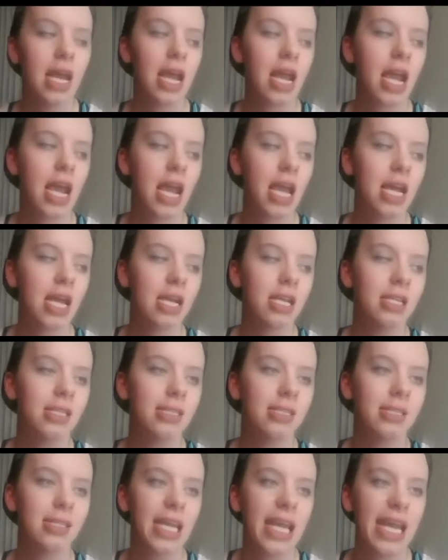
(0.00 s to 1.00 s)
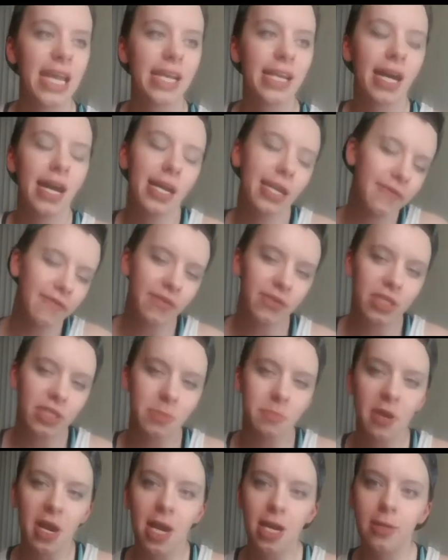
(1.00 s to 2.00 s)
And it kind of
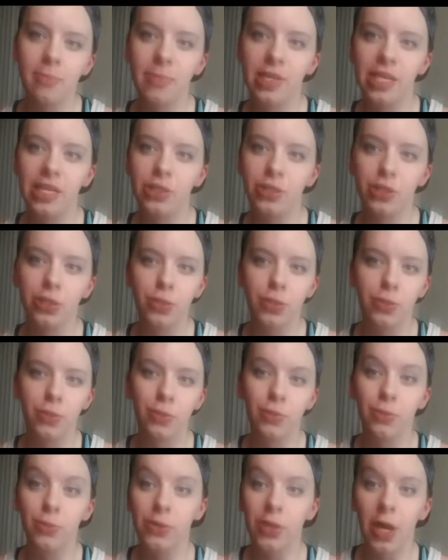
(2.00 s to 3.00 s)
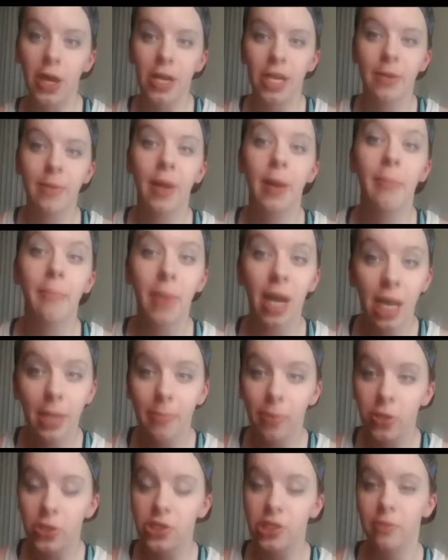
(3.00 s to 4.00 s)
inspired me to talk about my
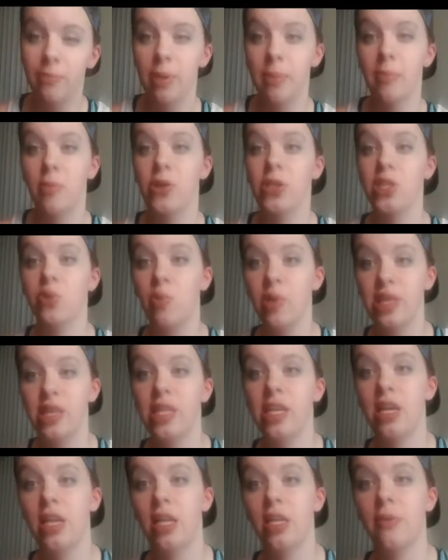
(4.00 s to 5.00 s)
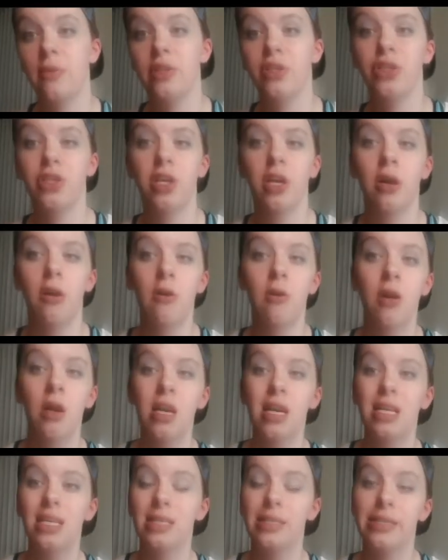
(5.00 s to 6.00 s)
personal memories with the Hillywood Show,
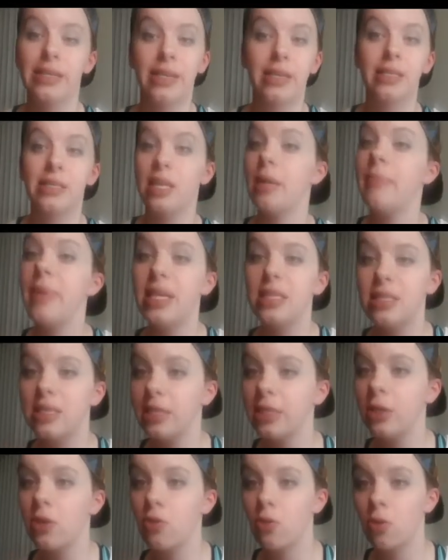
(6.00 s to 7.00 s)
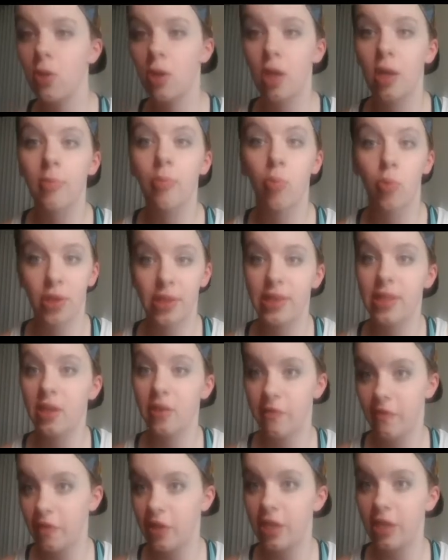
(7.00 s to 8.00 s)
since I basically grew up with their
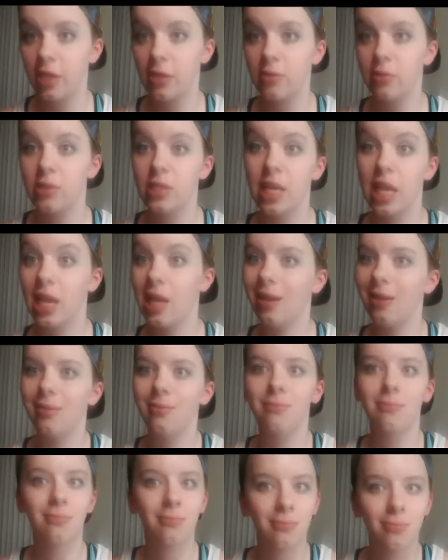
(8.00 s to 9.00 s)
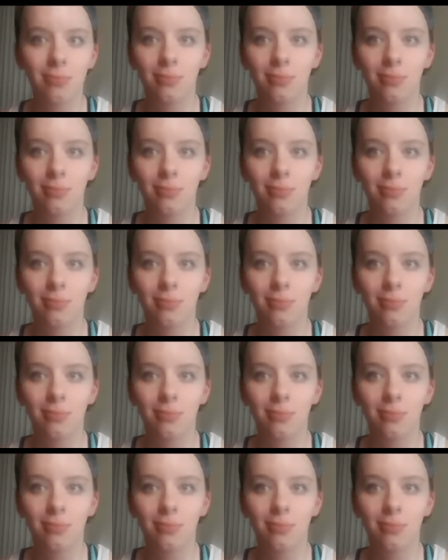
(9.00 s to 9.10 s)
videos and